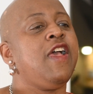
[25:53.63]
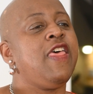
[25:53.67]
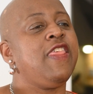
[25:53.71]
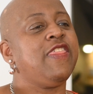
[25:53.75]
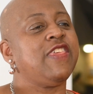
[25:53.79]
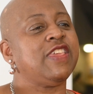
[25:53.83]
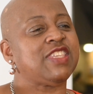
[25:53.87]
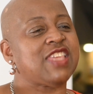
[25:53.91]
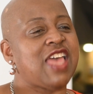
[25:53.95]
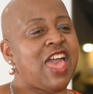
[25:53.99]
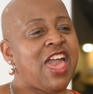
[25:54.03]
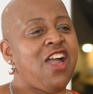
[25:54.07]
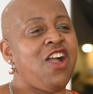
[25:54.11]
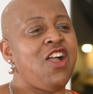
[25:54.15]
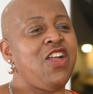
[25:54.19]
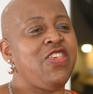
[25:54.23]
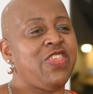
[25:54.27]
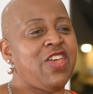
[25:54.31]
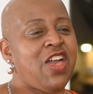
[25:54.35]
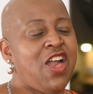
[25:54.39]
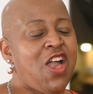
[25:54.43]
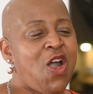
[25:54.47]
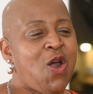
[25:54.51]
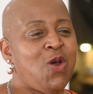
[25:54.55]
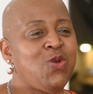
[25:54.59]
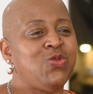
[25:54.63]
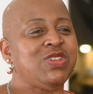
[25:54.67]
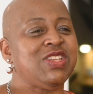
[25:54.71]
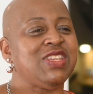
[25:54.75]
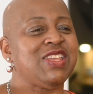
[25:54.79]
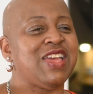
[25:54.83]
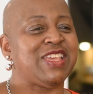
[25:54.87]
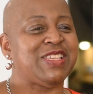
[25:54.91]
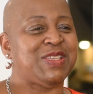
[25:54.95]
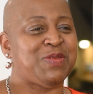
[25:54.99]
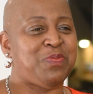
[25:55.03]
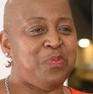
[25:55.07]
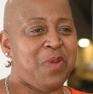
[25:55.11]
that's either holding
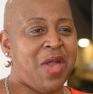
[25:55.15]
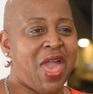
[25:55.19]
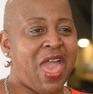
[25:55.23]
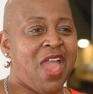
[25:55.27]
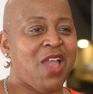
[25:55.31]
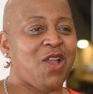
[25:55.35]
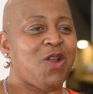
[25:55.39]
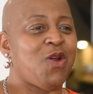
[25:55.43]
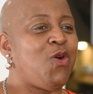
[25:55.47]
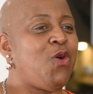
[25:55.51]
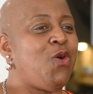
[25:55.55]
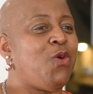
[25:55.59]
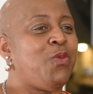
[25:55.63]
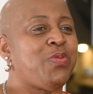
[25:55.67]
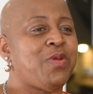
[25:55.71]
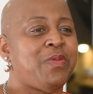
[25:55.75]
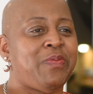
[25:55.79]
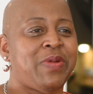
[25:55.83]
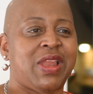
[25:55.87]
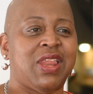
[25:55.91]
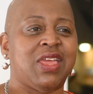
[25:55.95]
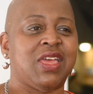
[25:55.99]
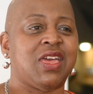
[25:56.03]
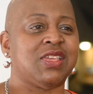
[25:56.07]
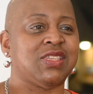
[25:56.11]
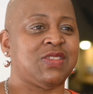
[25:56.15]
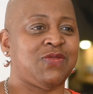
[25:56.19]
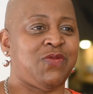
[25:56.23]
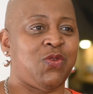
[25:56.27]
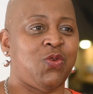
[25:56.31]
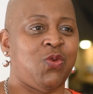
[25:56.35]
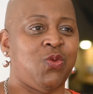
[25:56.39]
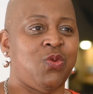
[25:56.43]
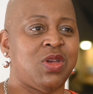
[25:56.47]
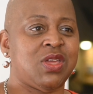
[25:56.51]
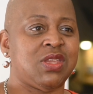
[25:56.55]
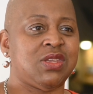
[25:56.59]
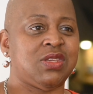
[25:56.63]
us back or propelling us
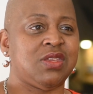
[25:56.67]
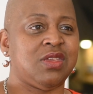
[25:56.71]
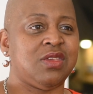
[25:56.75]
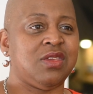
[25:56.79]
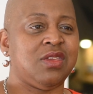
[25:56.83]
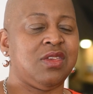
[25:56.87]
forward.